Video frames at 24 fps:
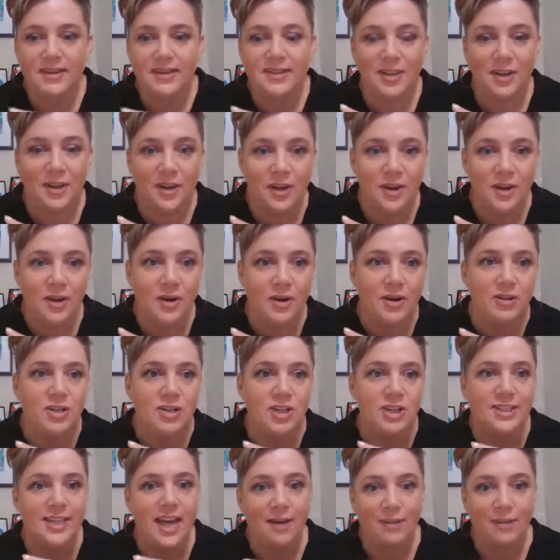So
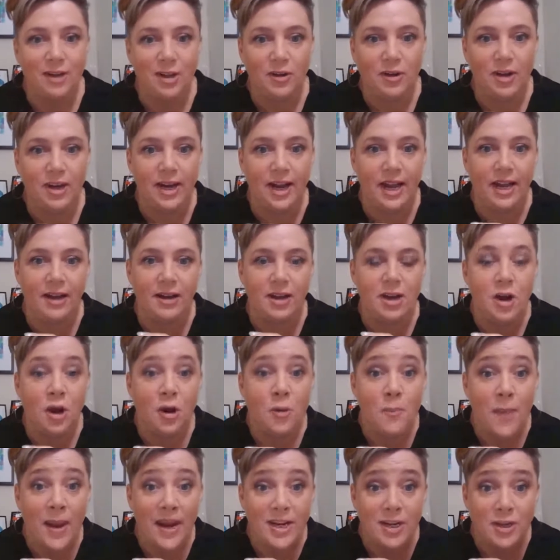just have a look at it,
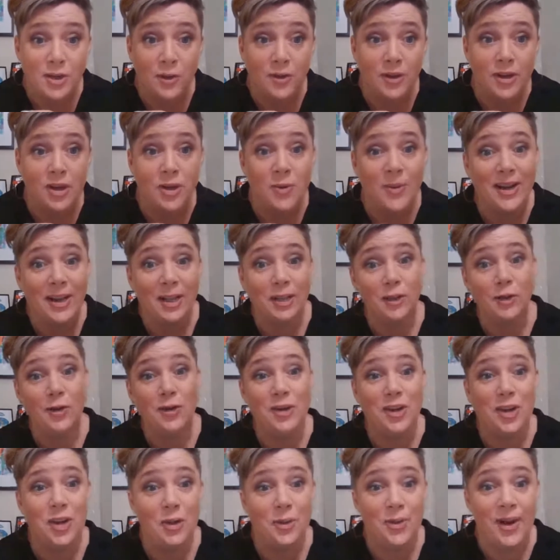make sure that you
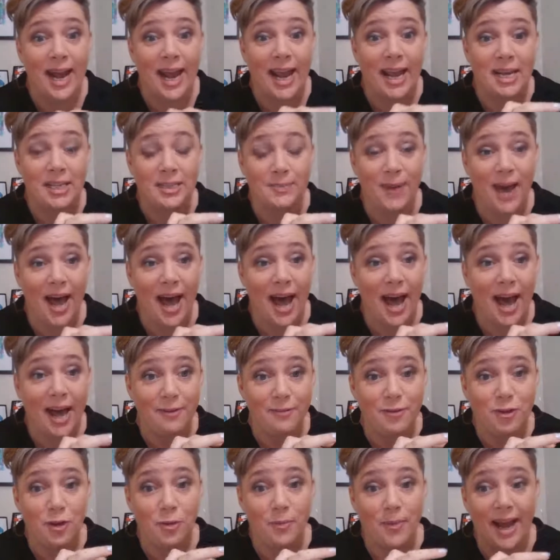include Q&A as
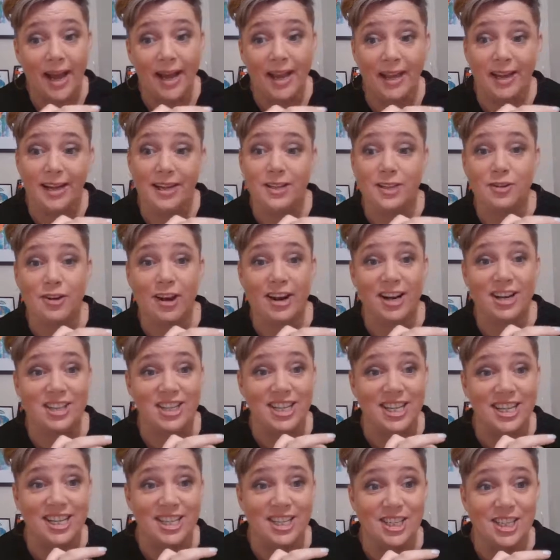part of your marketing
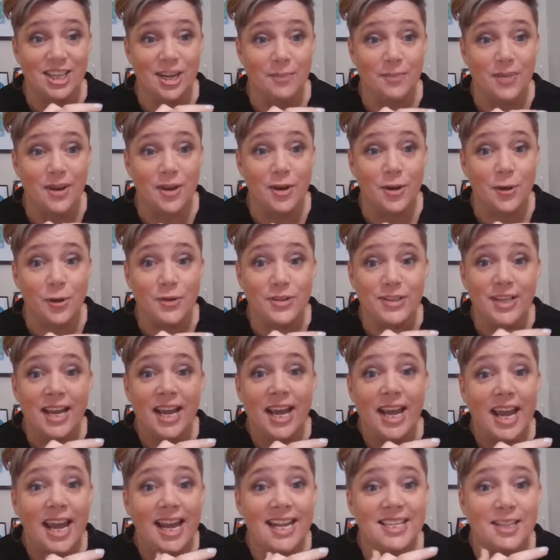strategy this year, because
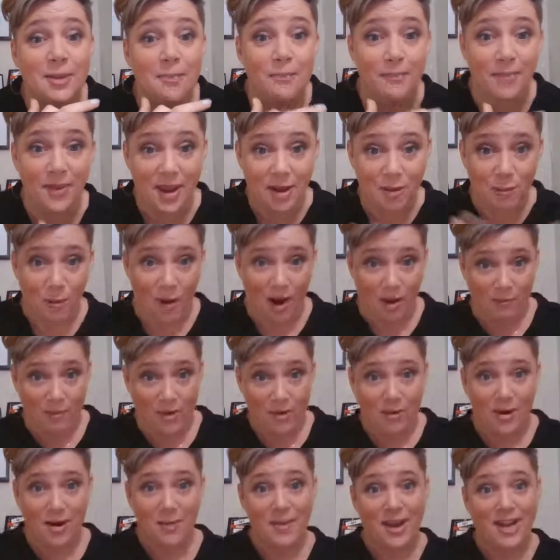it's a big one.
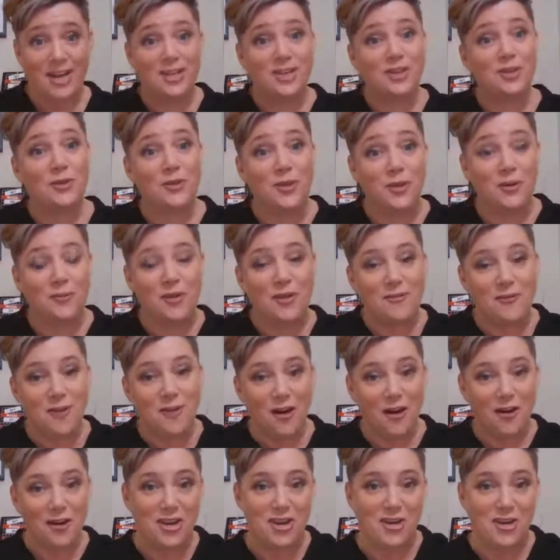We want to make sure that we've
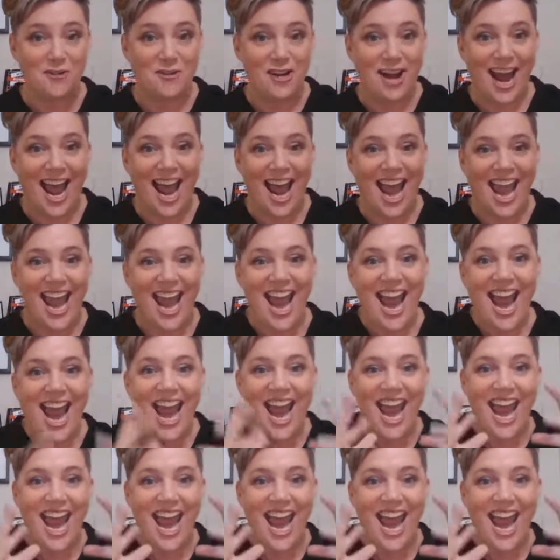got Q&A